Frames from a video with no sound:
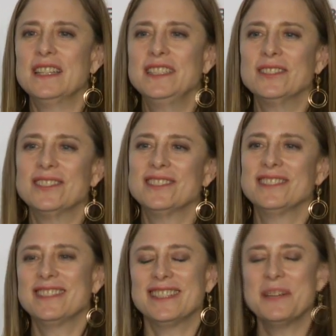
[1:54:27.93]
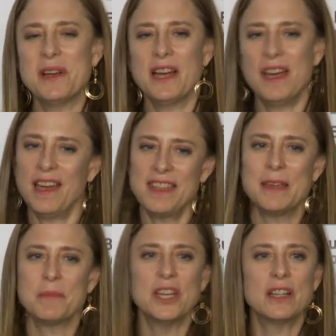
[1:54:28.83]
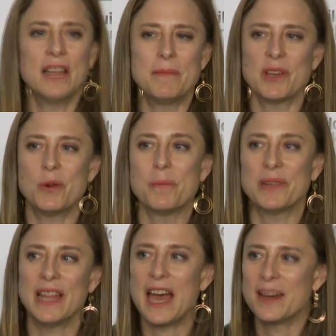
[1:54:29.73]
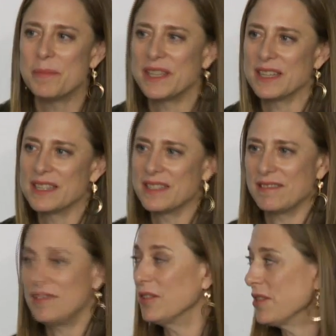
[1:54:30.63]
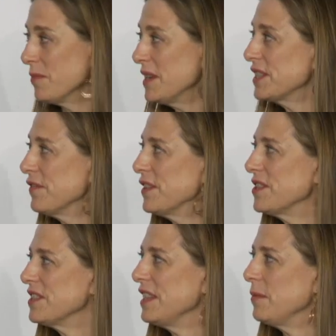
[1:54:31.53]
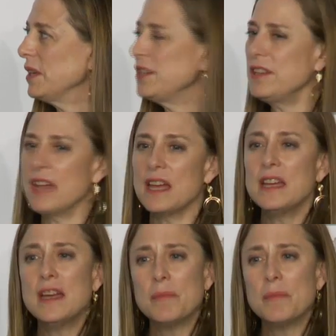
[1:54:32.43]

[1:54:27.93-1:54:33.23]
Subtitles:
you know, I think I'm going to climb the corporate ladder because, you know, they're risk averse and they want to do that.